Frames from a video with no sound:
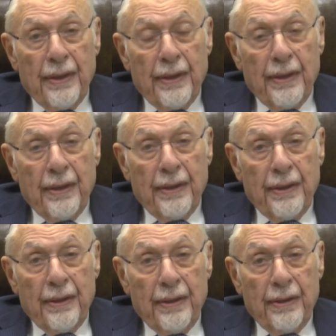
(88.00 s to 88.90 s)

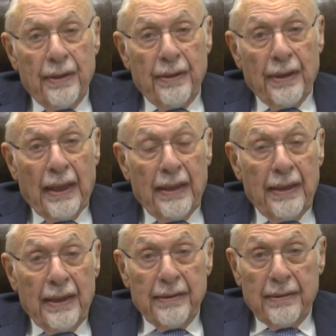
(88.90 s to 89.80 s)
Uh, I
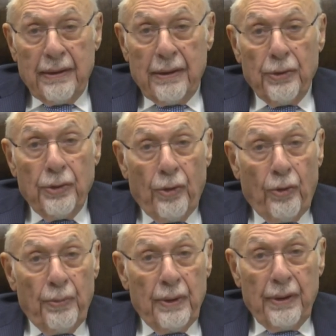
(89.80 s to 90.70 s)
led a
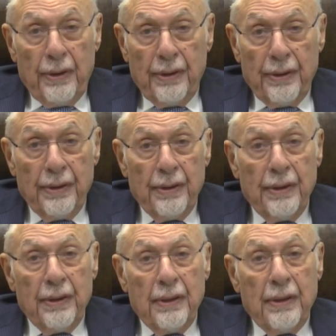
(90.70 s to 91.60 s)
normal
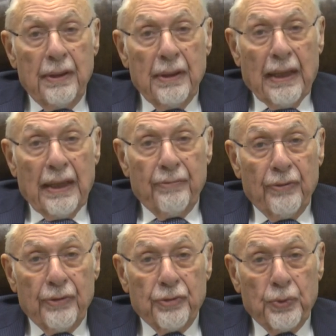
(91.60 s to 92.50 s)
life
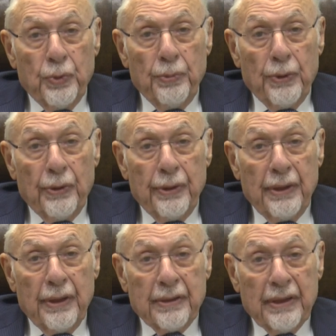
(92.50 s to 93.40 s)
of a
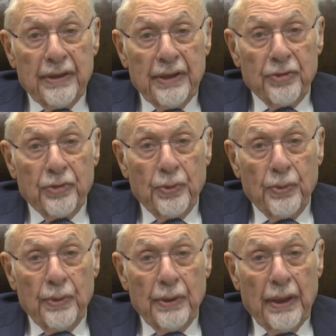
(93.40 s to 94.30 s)
schoolboy attending
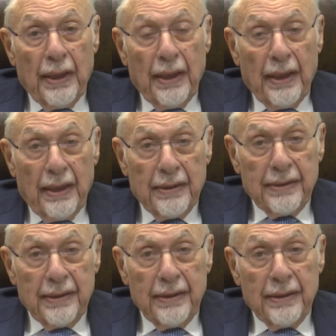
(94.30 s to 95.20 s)
school
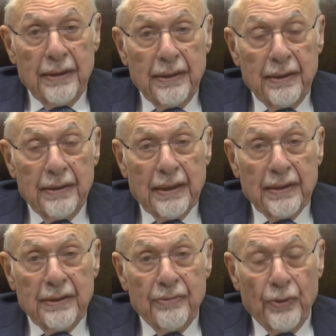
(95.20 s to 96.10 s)
until
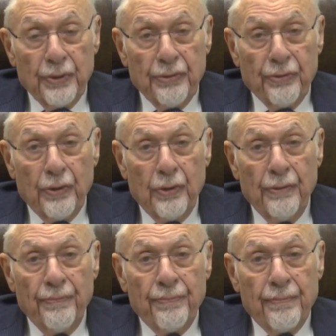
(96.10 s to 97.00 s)

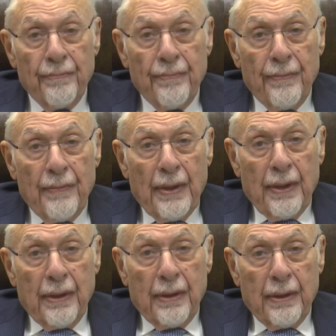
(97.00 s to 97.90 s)
1944.
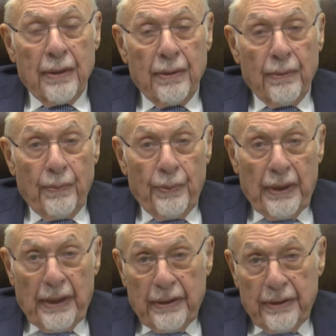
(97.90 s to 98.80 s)
Uh,
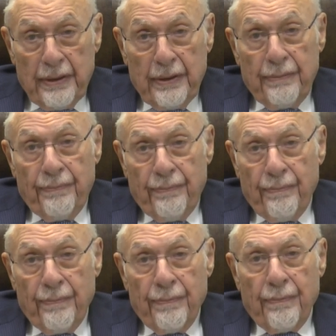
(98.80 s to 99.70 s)
we had a
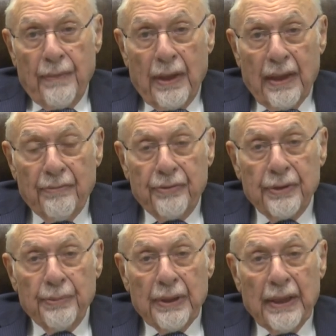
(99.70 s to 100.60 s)

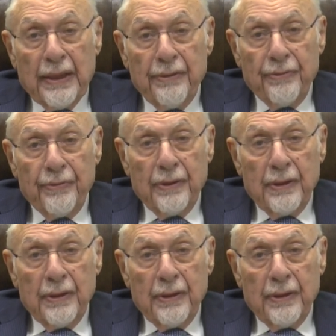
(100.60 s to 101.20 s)
comfortable life,